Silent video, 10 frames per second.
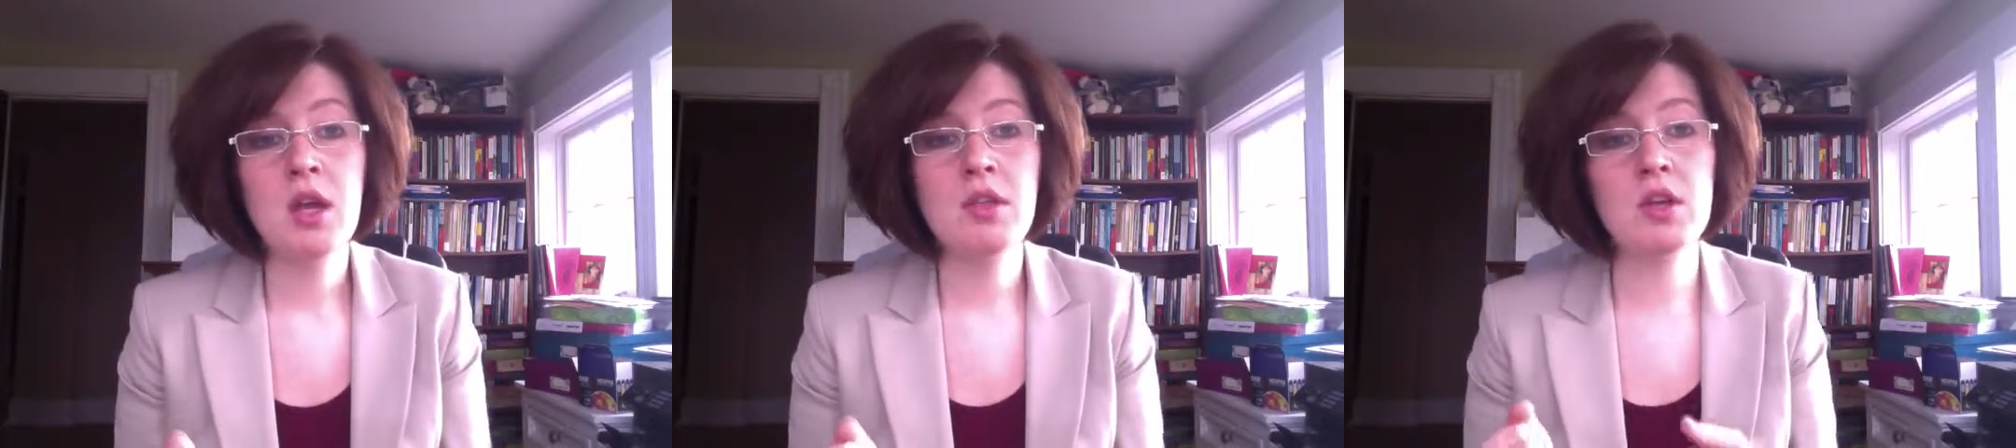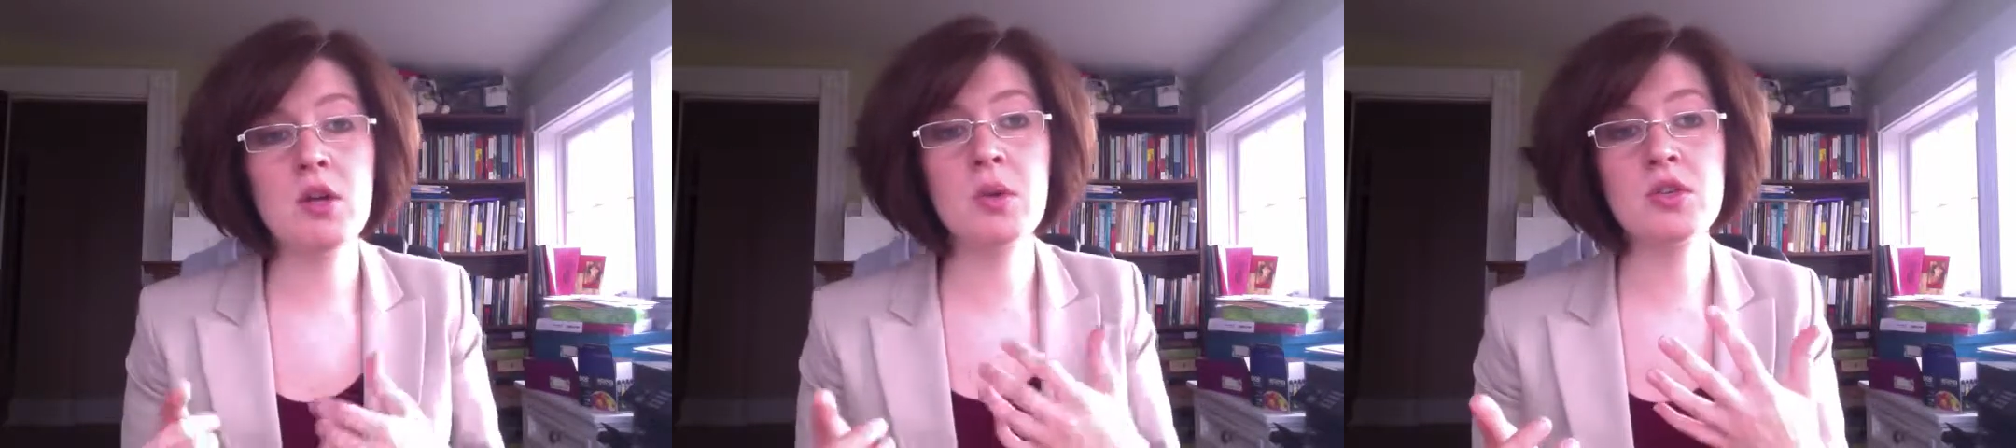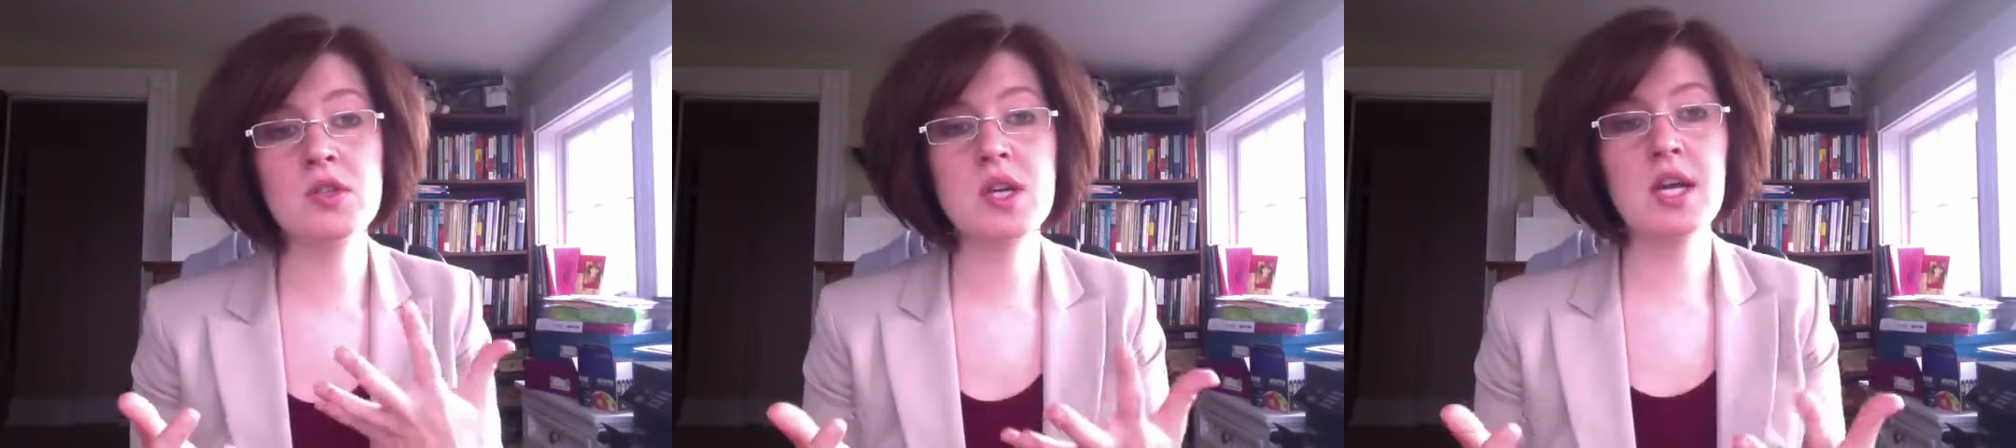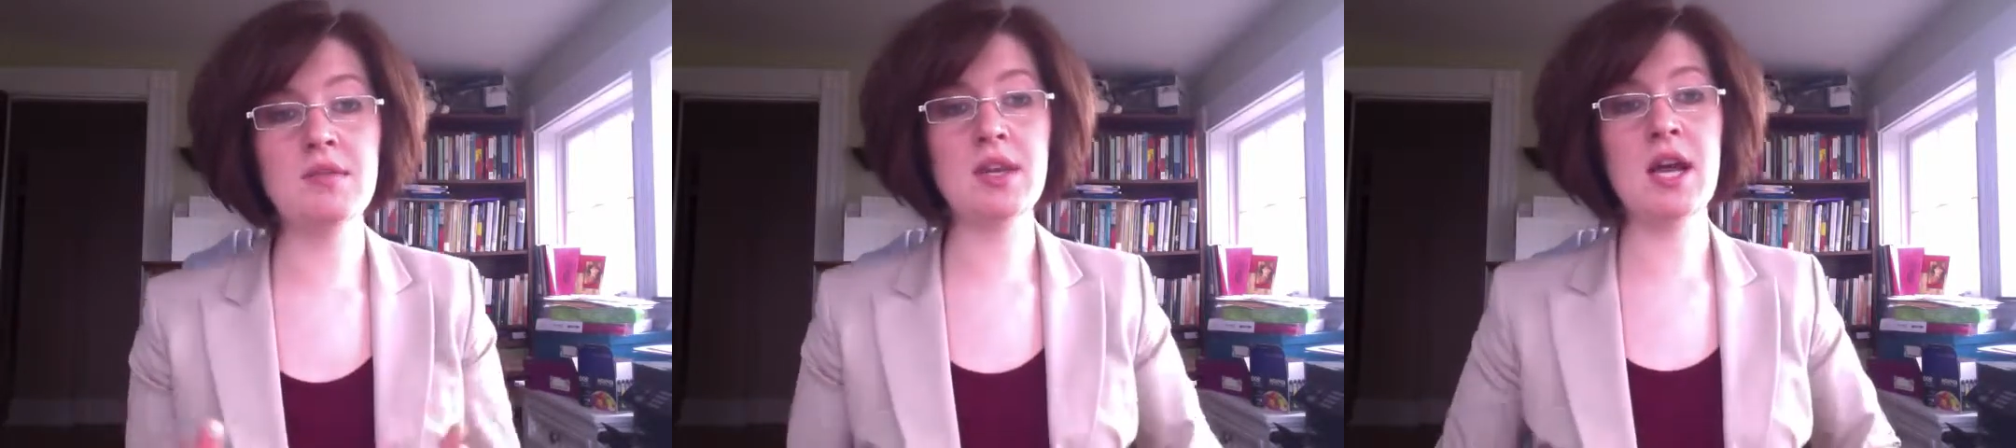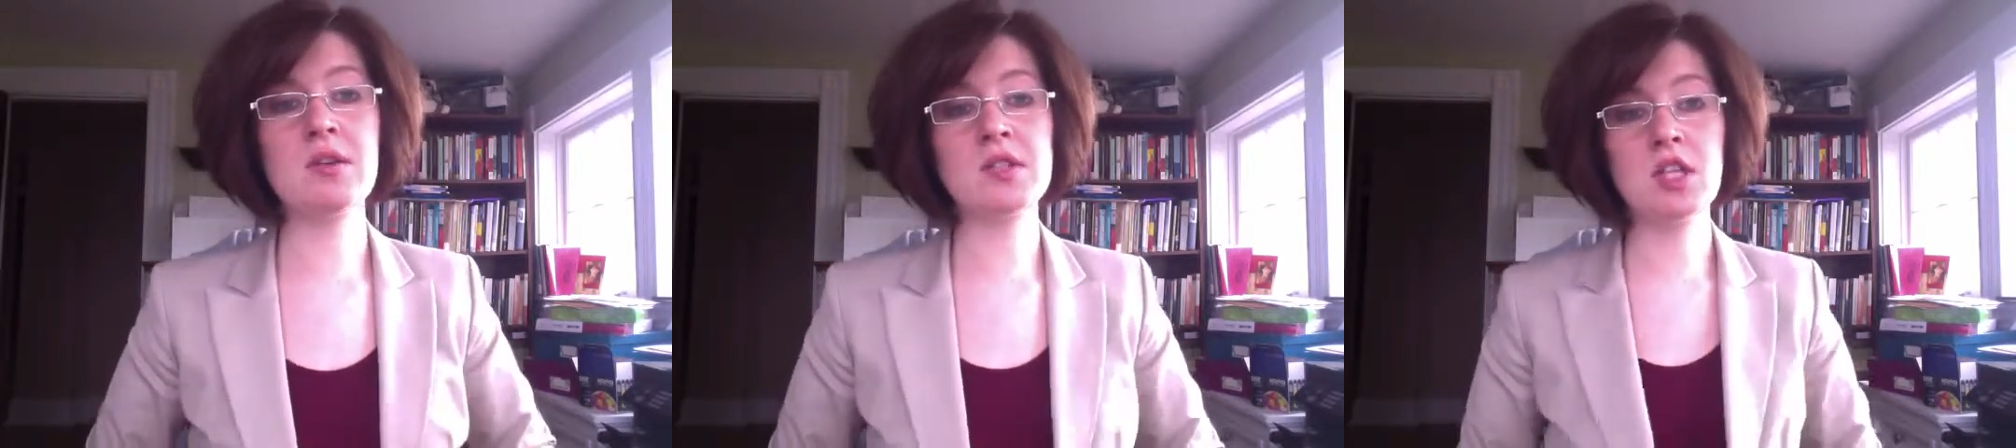that you are just kind of
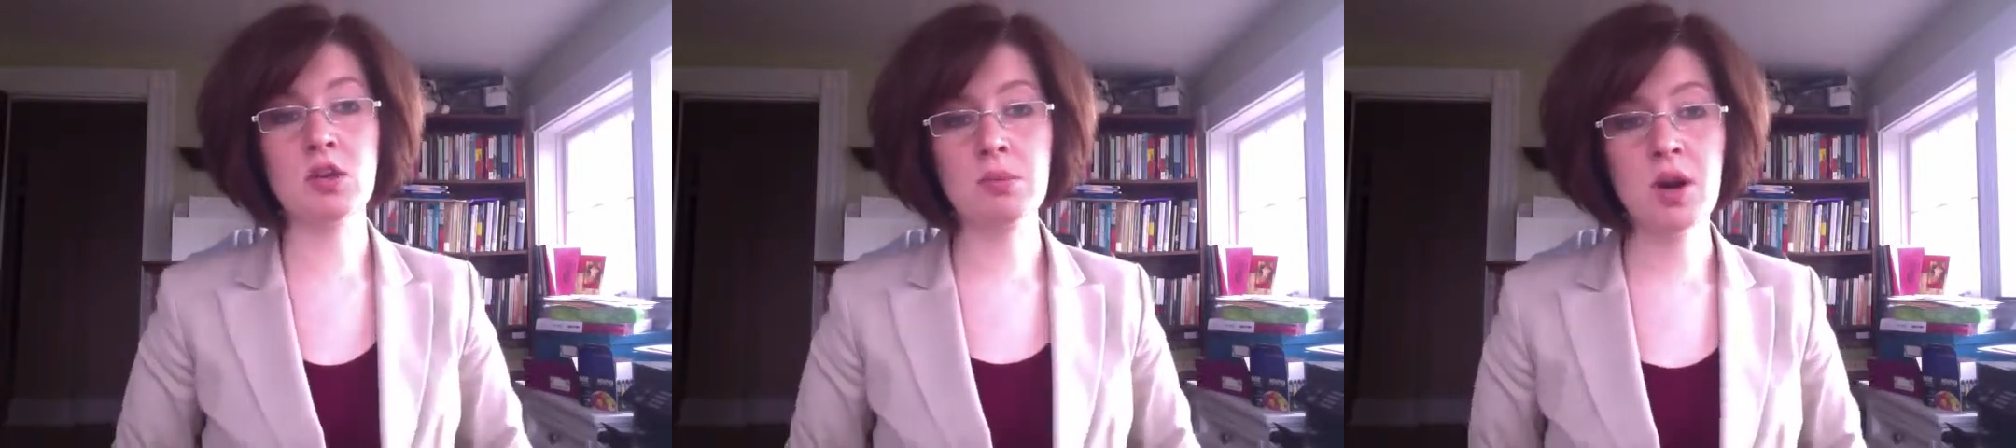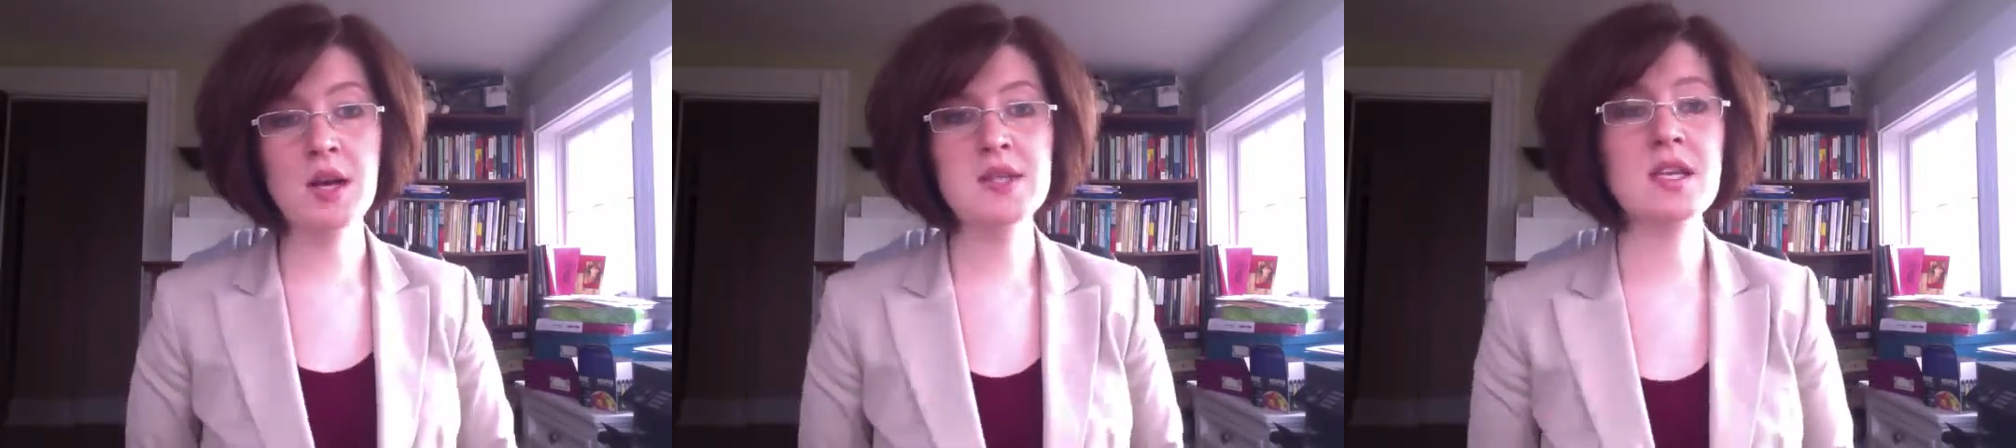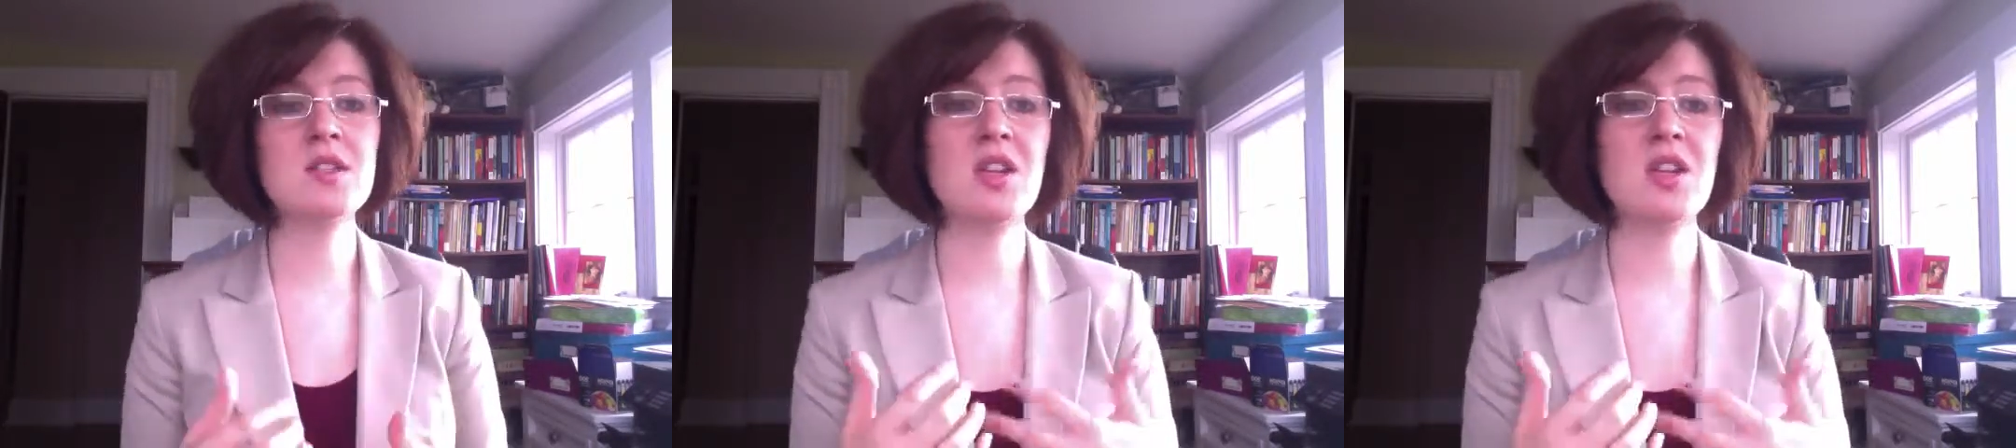announcing your process,